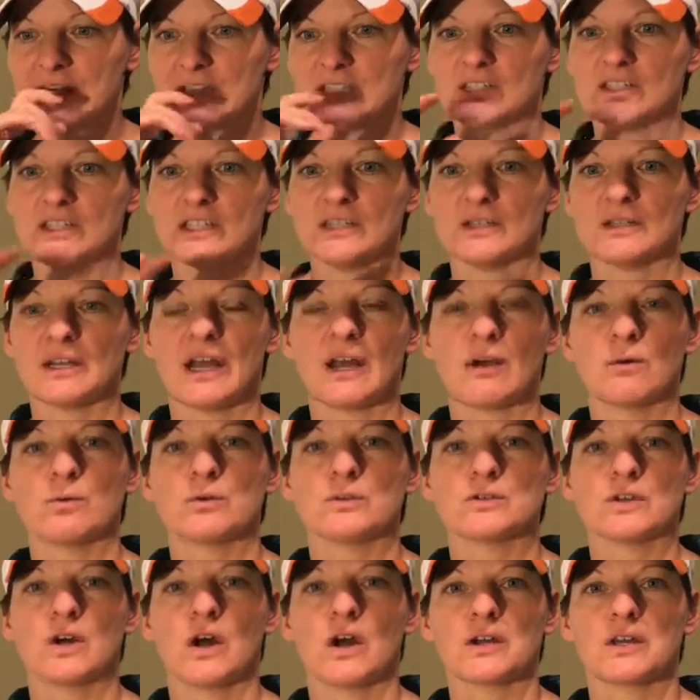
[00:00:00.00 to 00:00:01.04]
lazy in how we're
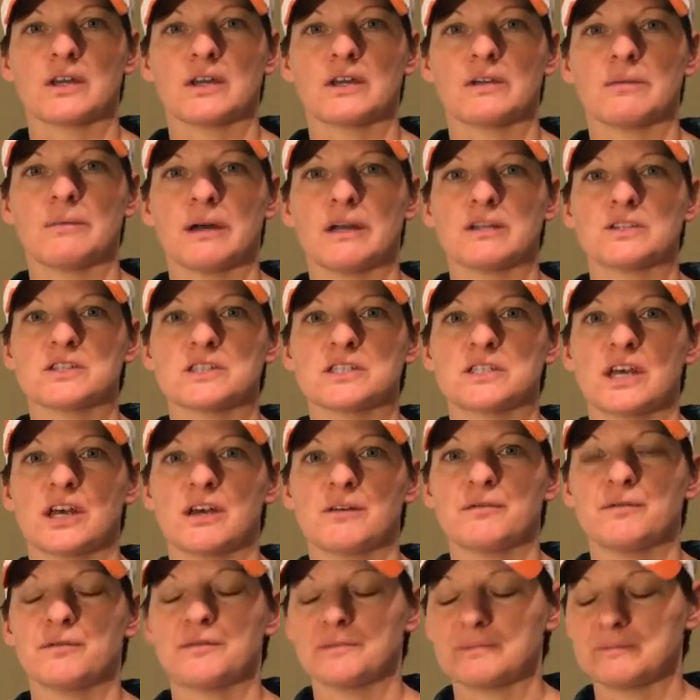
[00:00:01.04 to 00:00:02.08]
talking about
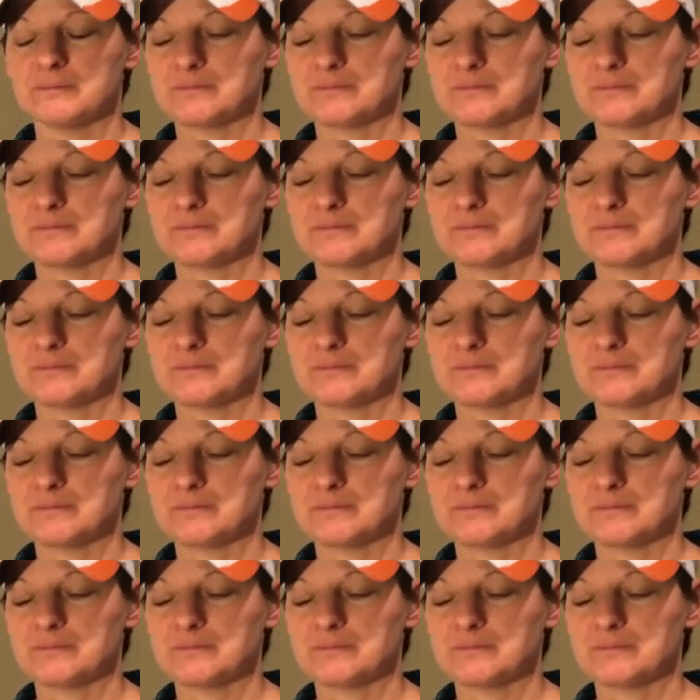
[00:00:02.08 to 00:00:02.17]
stuff.